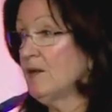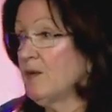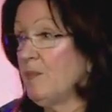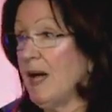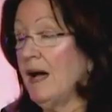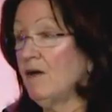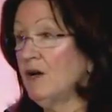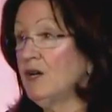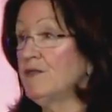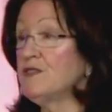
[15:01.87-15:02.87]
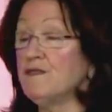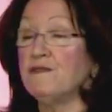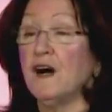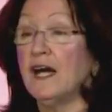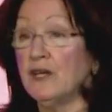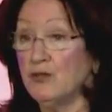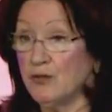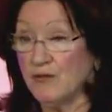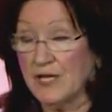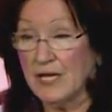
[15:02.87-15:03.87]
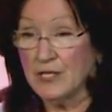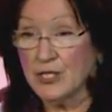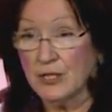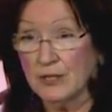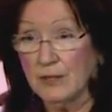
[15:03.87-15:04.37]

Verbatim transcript: the power of defiant urination.